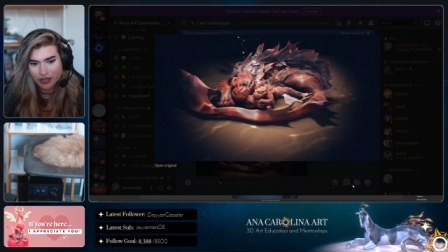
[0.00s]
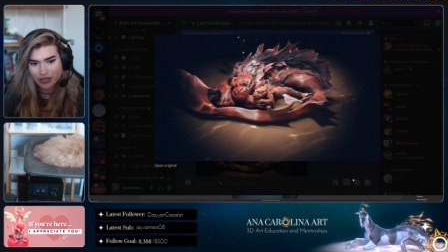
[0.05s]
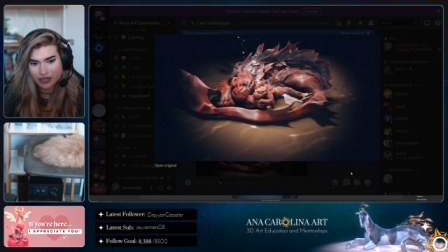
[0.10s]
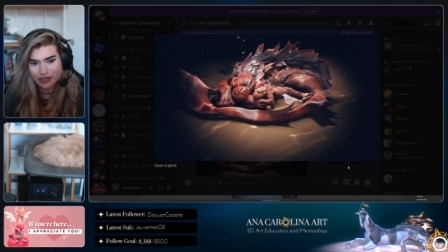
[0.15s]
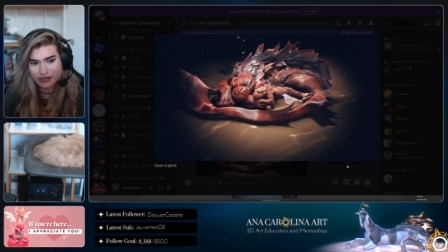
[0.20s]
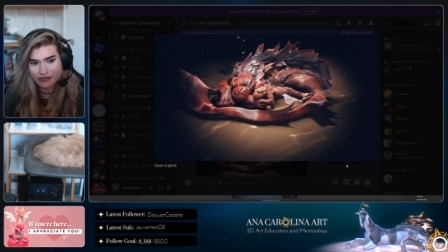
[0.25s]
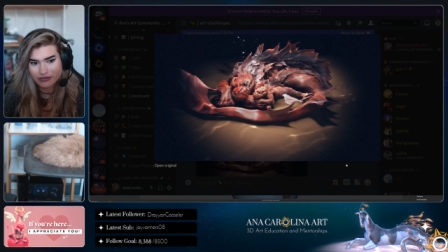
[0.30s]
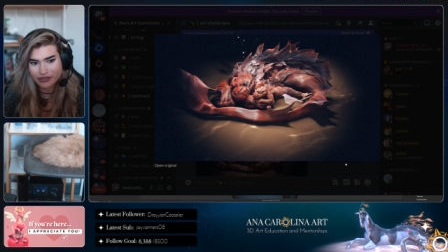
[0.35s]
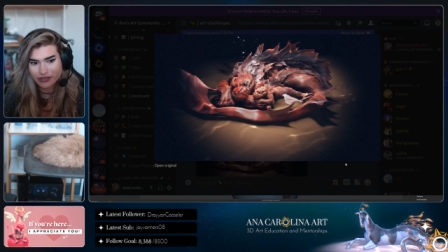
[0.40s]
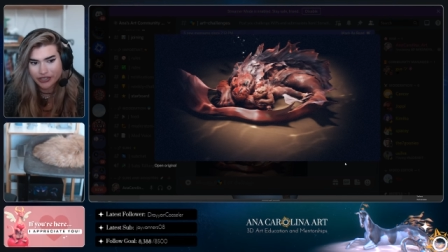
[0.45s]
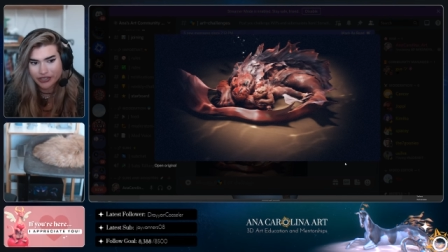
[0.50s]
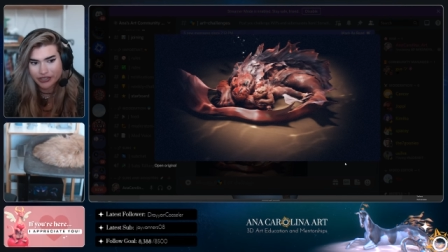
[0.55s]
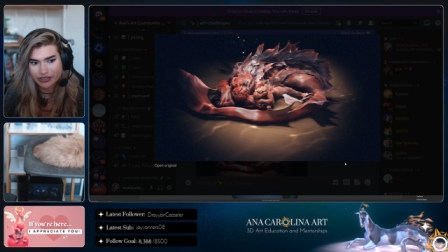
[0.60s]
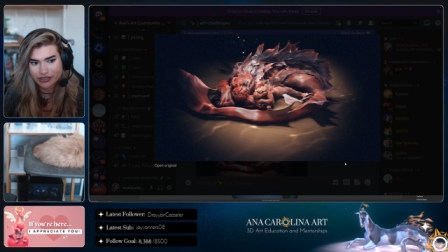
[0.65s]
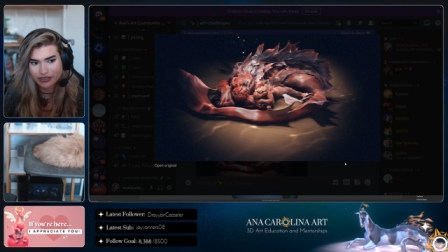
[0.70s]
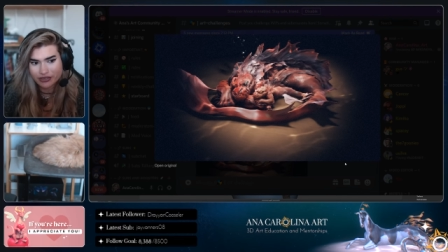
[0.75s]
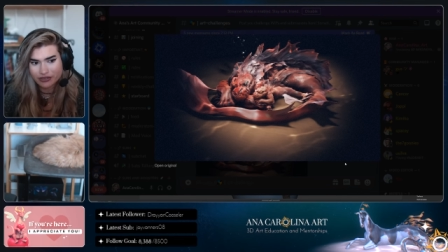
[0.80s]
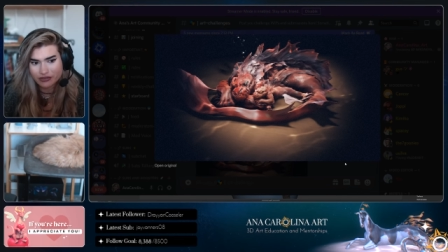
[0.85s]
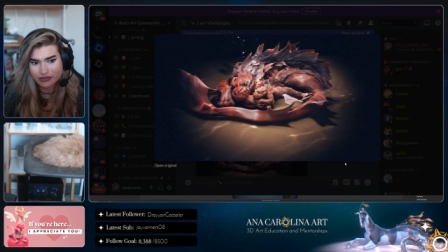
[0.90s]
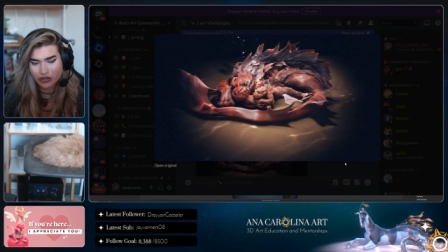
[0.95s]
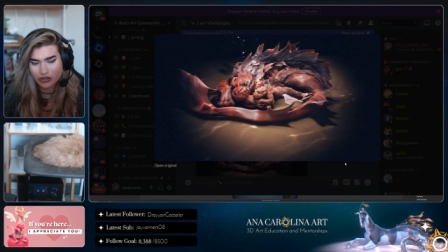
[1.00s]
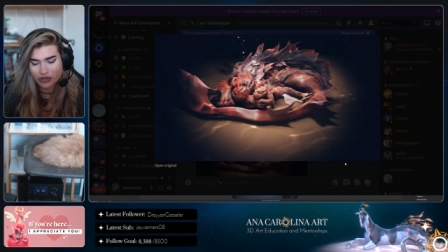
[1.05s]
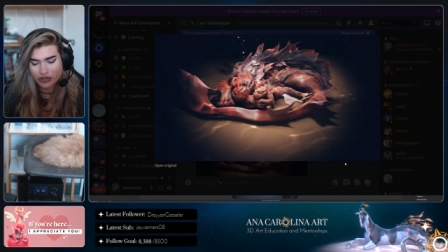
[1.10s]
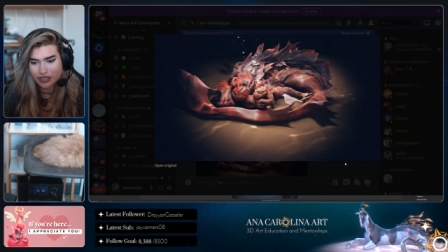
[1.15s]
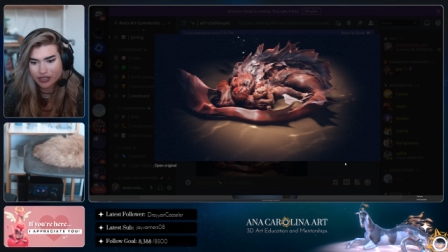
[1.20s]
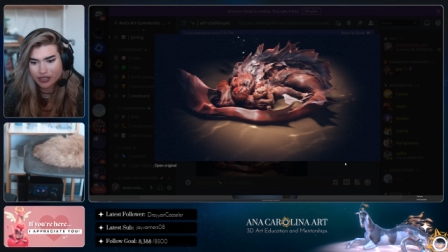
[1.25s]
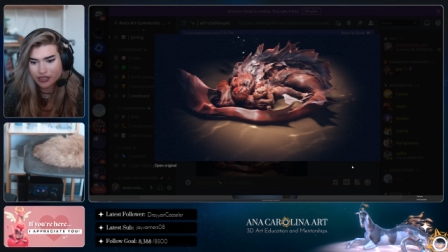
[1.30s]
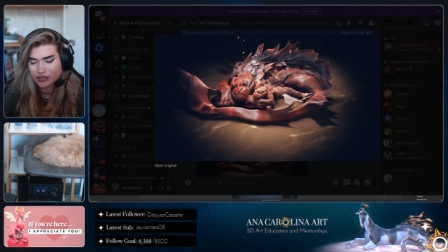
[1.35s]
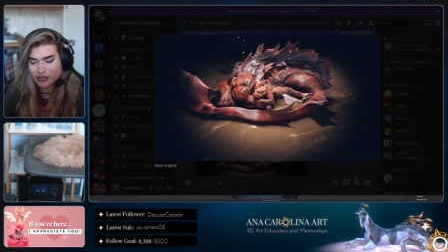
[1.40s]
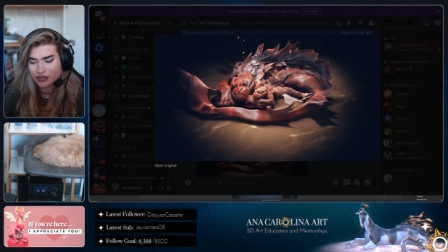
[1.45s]
Probably could have rendered
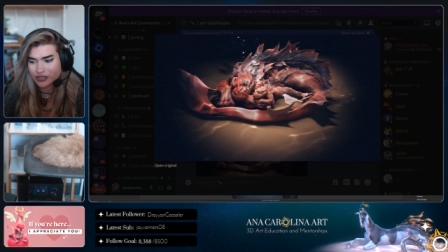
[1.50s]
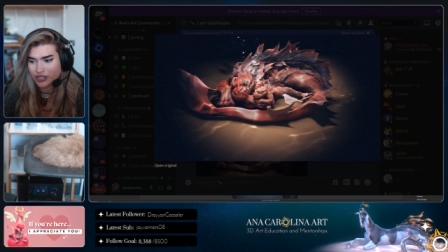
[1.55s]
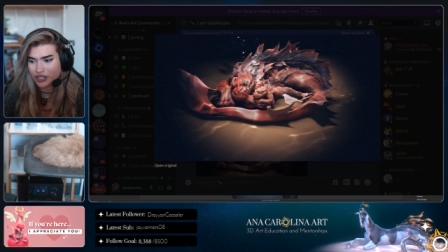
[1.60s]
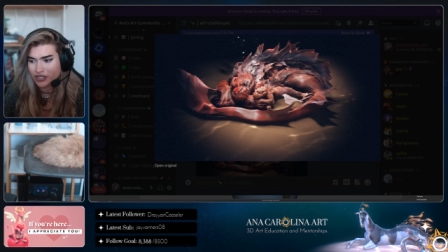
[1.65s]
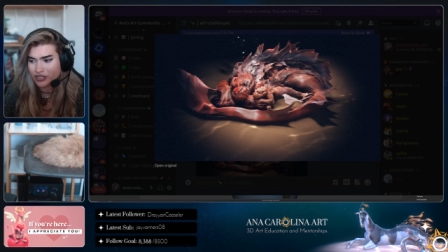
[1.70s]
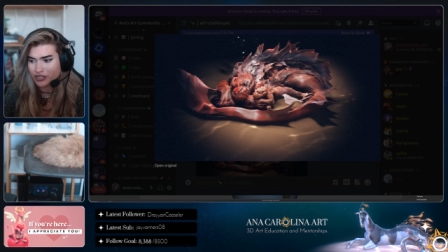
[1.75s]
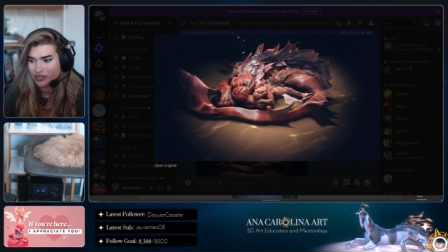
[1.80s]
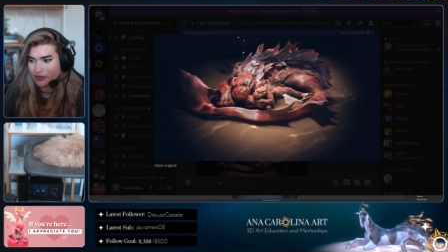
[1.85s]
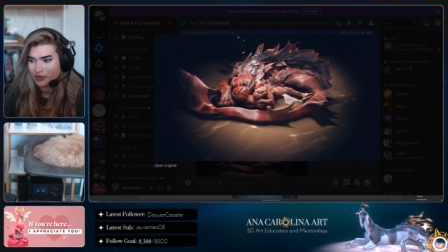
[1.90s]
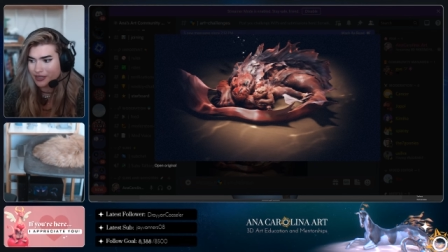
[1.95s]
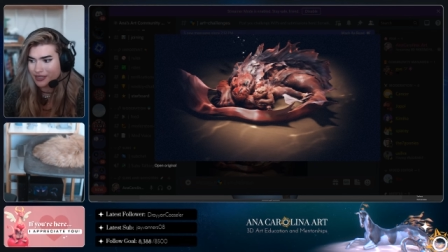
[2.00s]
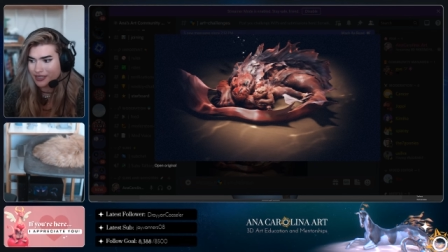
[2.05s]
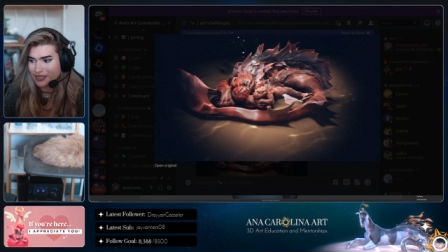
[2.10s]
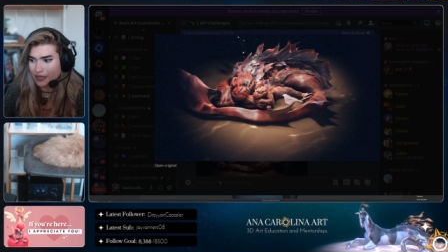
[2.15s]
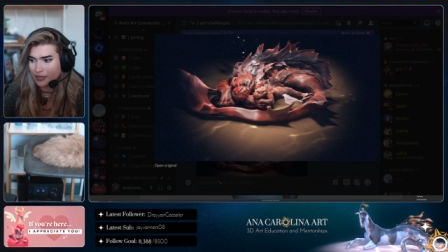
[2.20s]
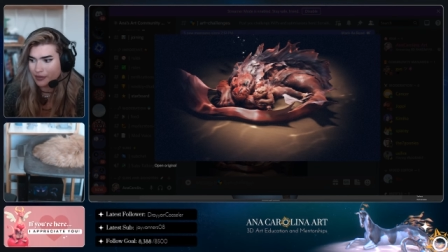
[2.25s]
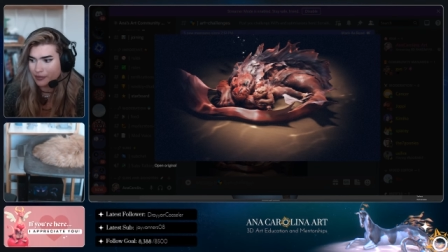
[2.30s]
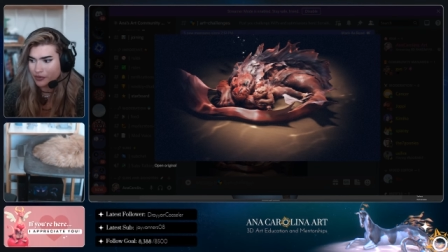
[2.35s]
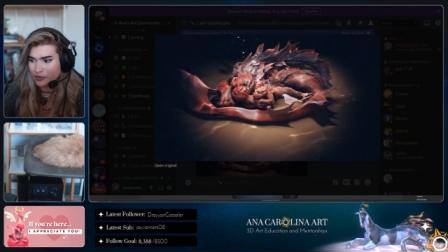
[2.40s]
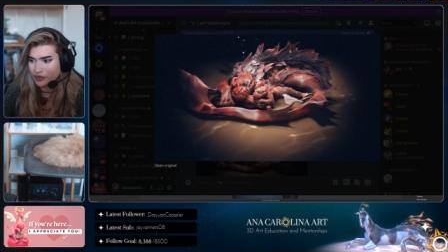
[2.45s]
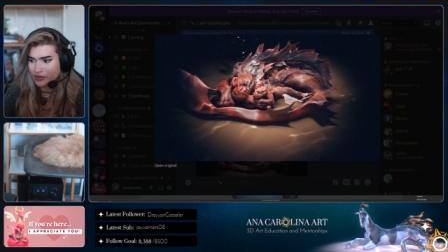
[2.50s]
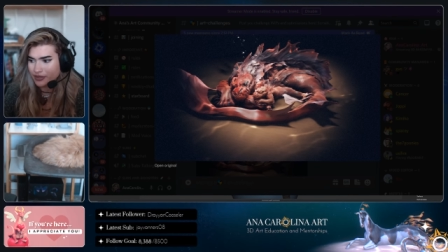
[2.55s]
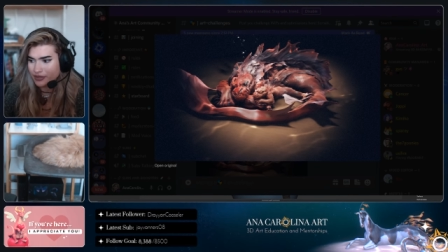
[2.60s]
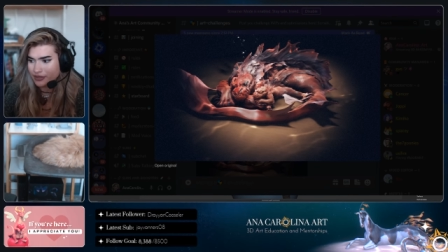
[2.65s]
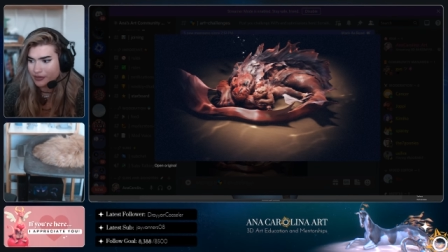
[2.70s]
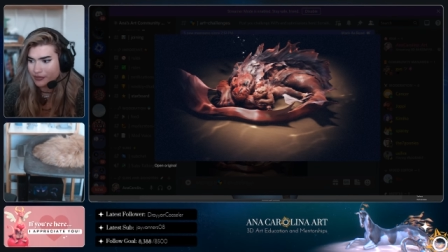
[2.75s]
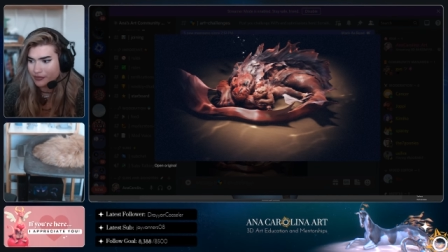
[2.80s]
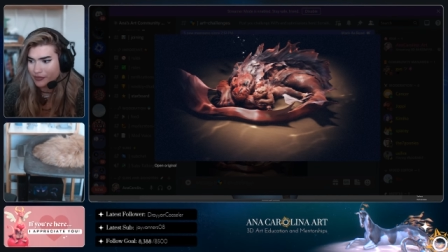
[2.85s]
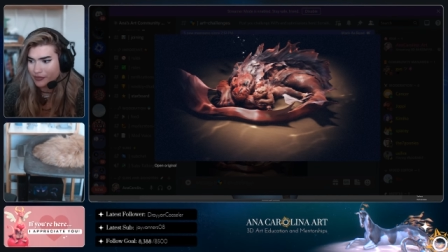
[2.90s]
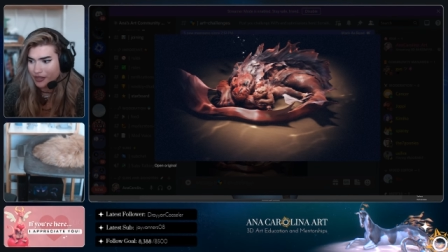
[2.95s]
longer or changed up the
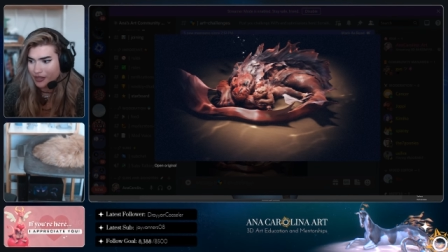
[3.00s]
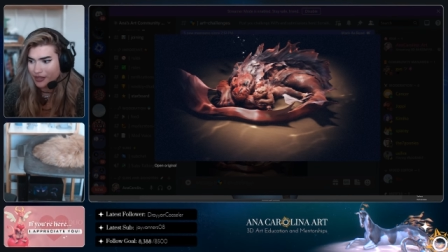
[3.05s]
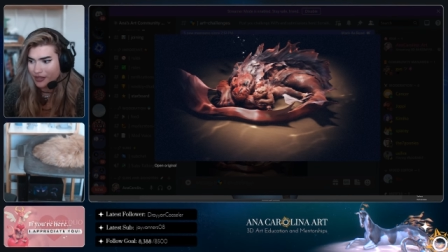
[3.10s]
samples.